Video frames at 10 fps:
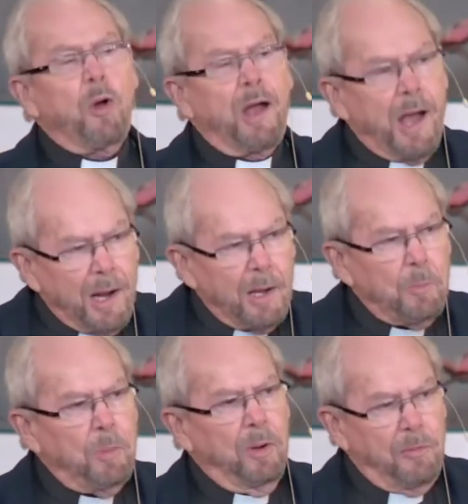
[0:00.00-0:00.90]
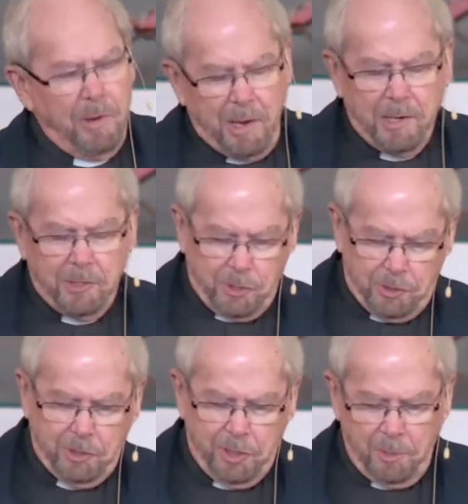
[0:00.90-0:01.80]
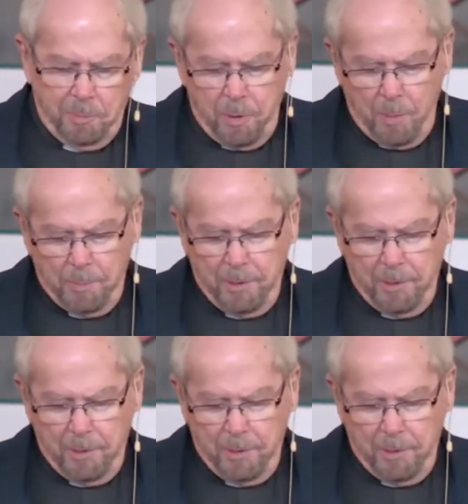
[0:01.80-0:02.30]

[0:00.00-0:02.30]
the more gullible religious